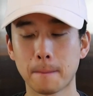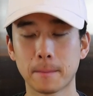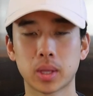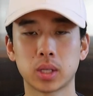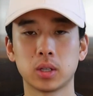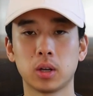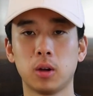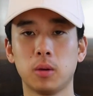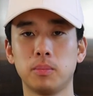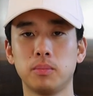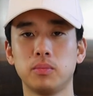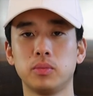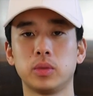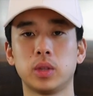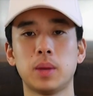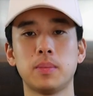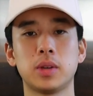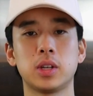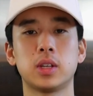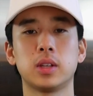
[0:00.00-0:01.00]
So
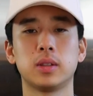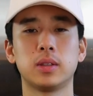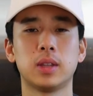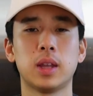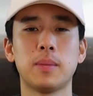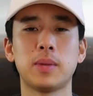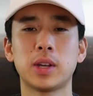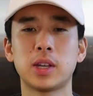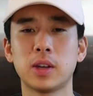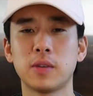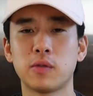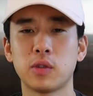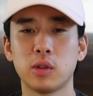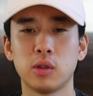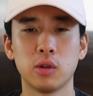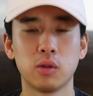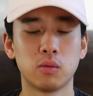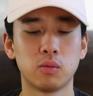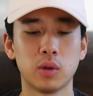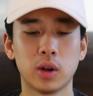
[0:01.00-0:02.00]
let me give you
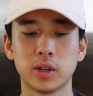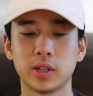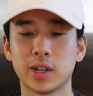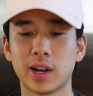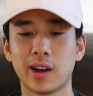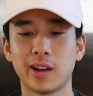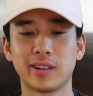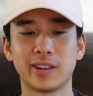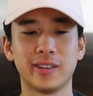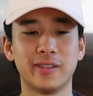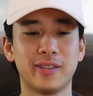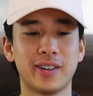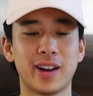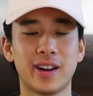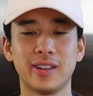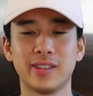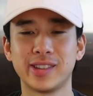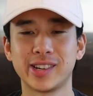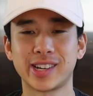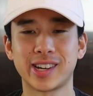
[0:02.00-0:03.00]
a little rundown of
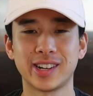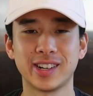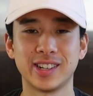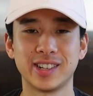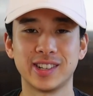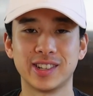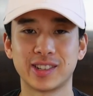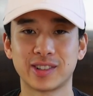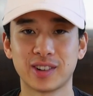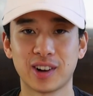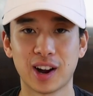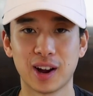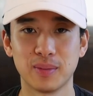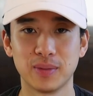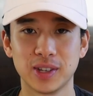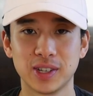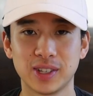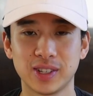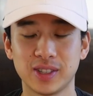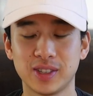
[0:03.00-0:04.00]
how they kind of describe
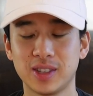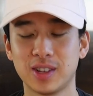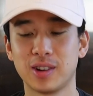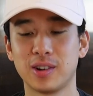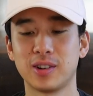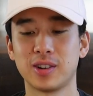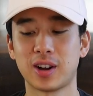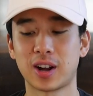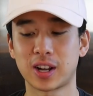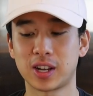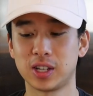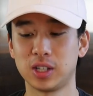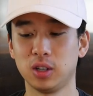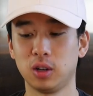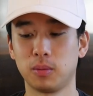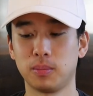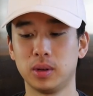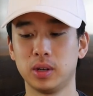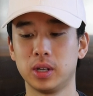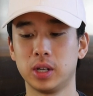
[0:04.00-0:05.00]
their
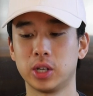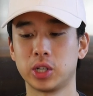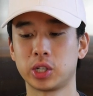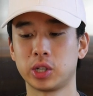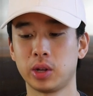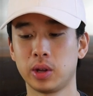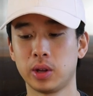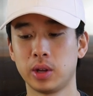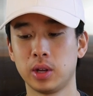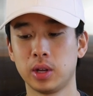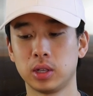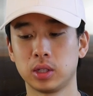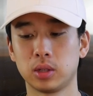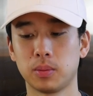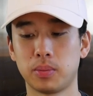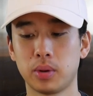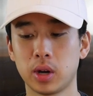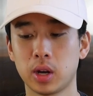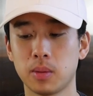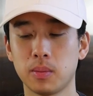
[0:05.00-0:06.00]
yakisoba dish.
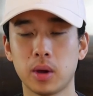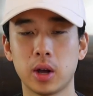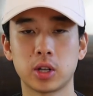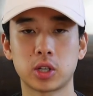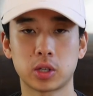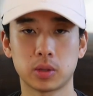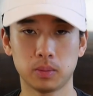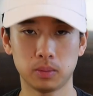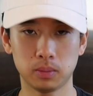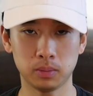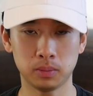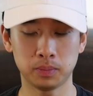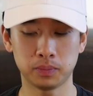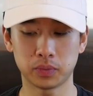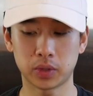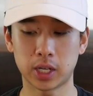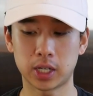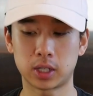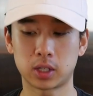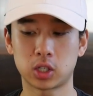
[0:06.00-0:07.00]
So pretty much
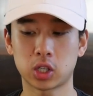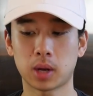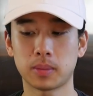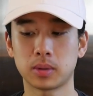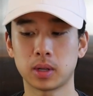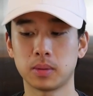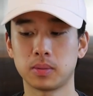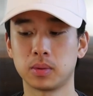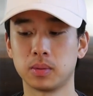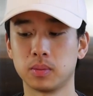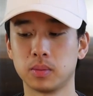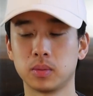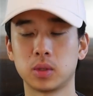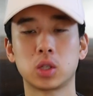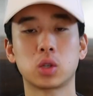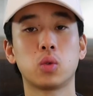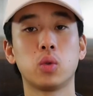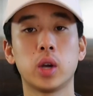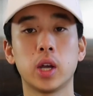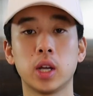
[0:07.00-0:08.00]
they chopped up some
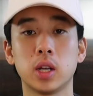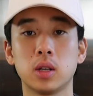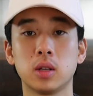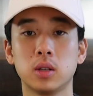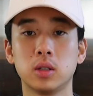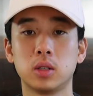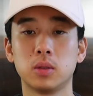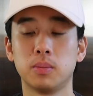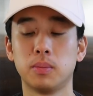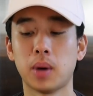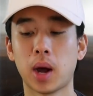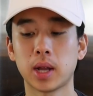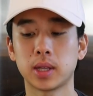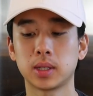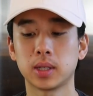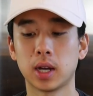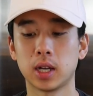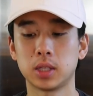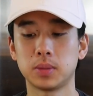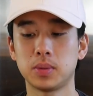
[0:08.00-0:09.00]
squid into
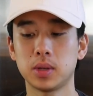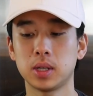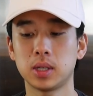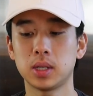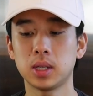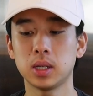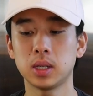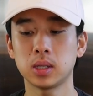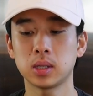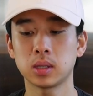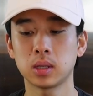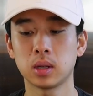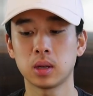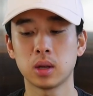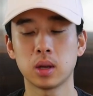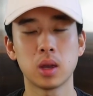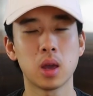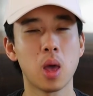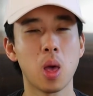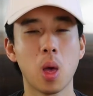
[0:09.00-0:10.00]
bite-sized pieces,
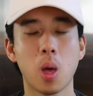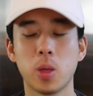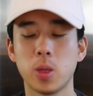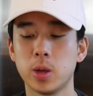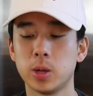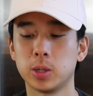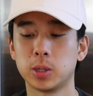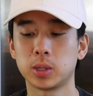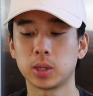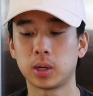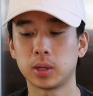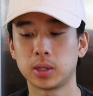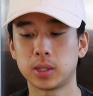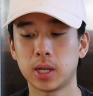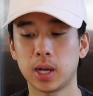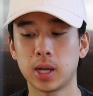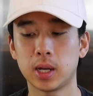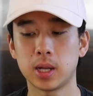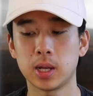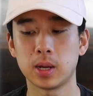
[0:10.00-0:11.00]
and then
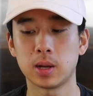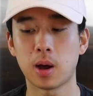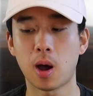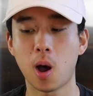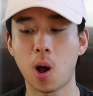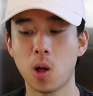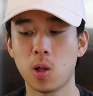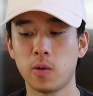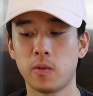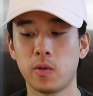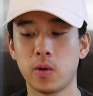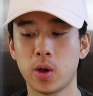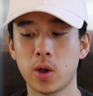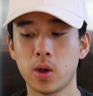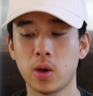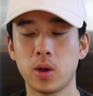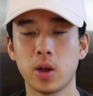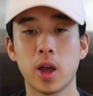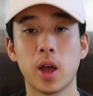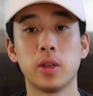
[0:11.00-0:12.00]
sauteed it in olive
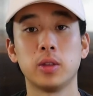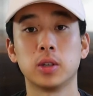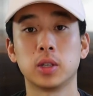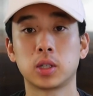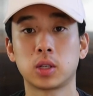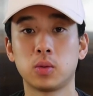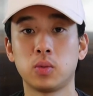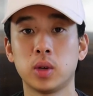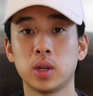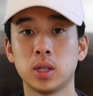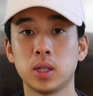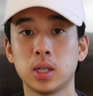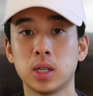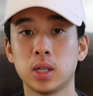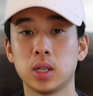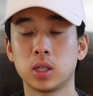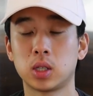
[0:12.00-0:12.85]
oil and the squid